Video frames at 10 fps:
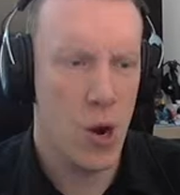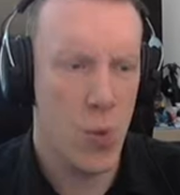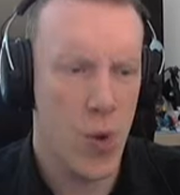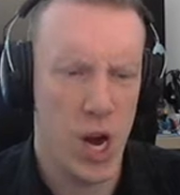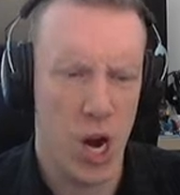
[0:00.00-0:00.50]

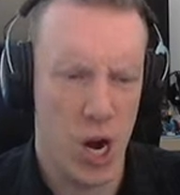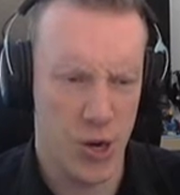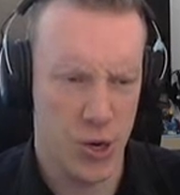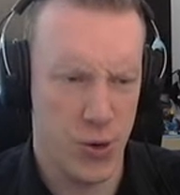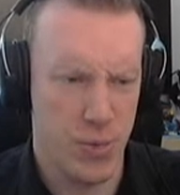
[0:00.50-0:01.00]
we are
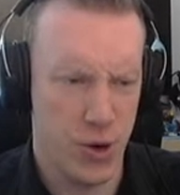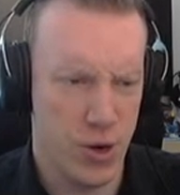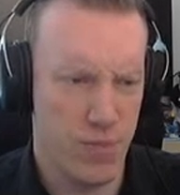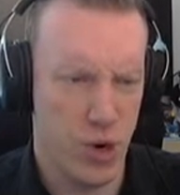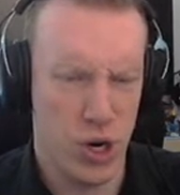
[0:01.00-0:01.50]
two
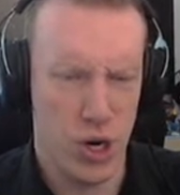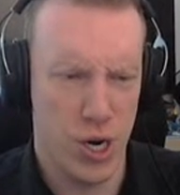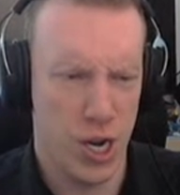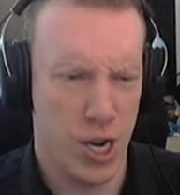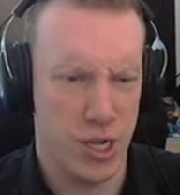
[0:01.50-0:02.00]

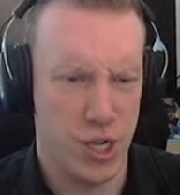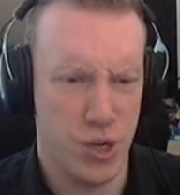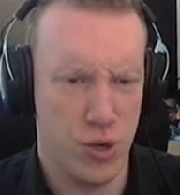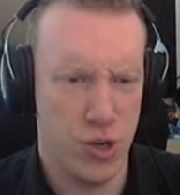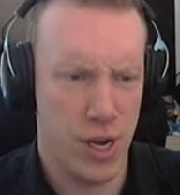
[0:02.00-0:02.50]
MORTY. It's
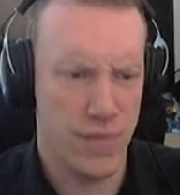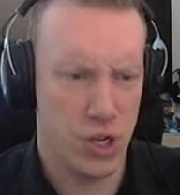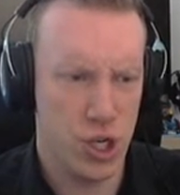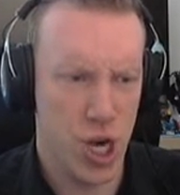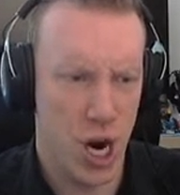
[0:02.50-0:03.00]
good to have you
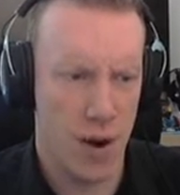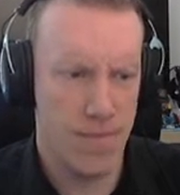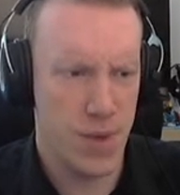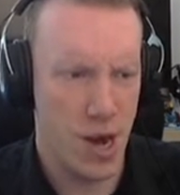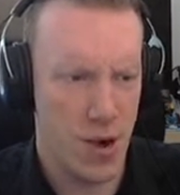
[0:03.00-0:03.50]
come.
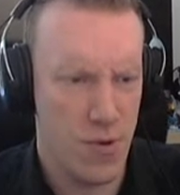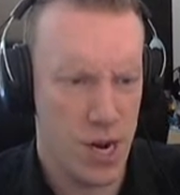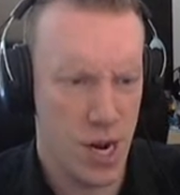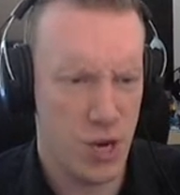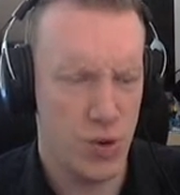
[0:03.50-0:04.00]
Here in
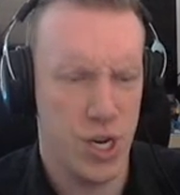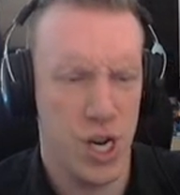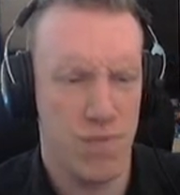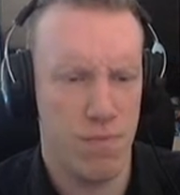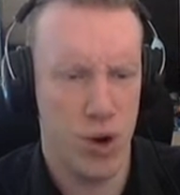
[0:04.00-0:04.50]

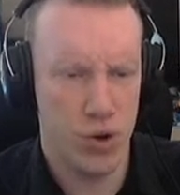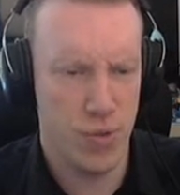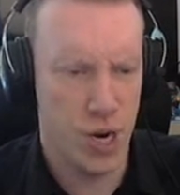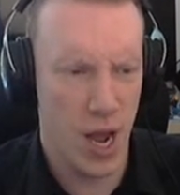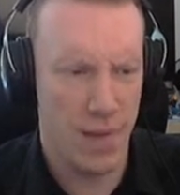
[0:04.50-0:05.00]
Ecruteak,
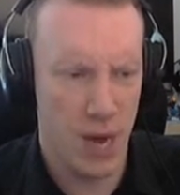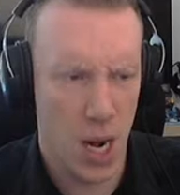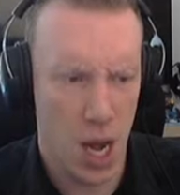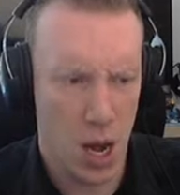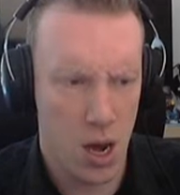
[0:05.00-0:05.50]
Pokemon have
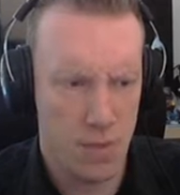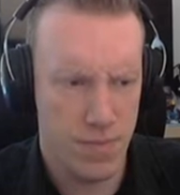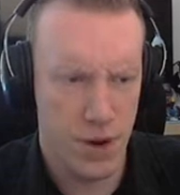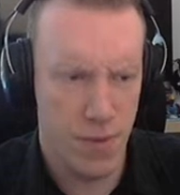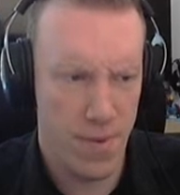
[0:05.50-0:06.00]
long
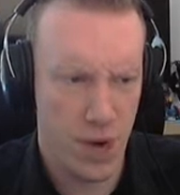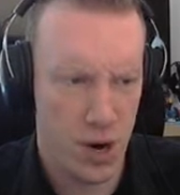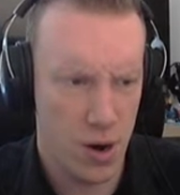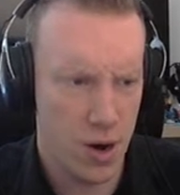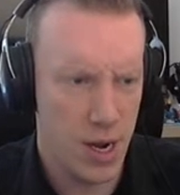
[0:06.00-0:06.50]
been
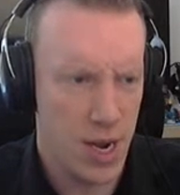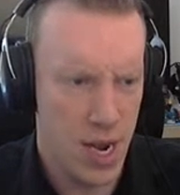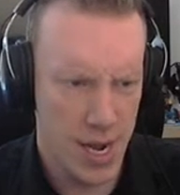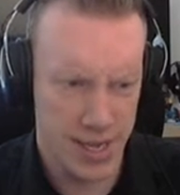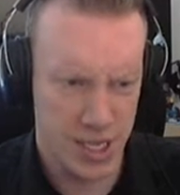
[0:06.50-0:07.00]
revered.
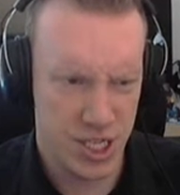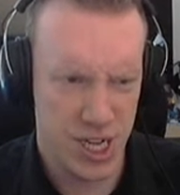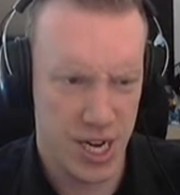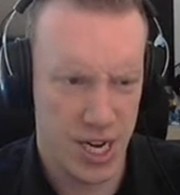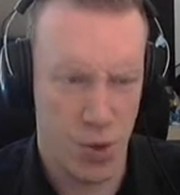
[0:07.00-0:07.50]
It's
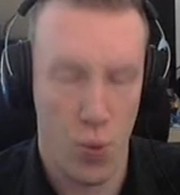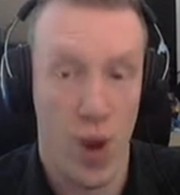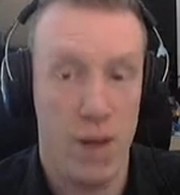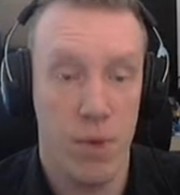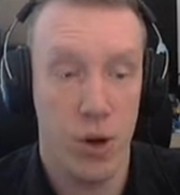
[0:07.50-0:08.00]
said that a
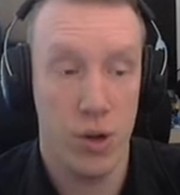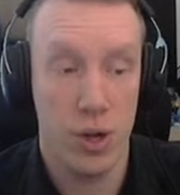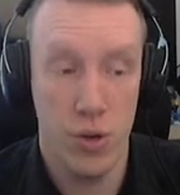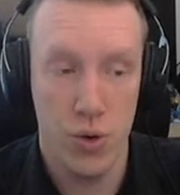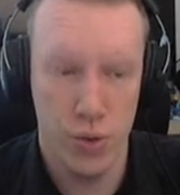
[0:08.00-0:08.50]

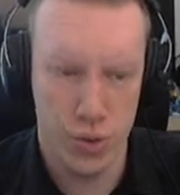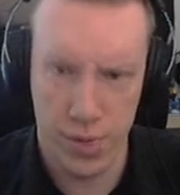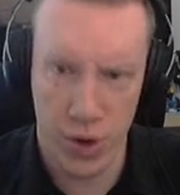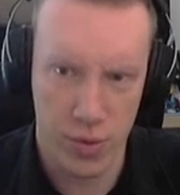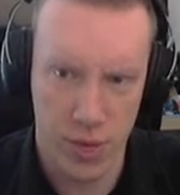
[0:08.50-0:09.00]
rainbow-hued
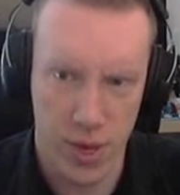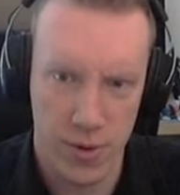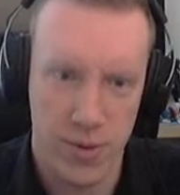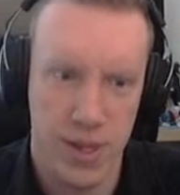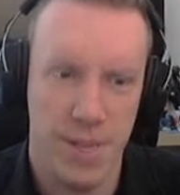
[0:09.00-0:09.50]

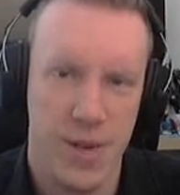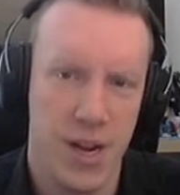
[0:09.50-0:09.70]
Pokemon will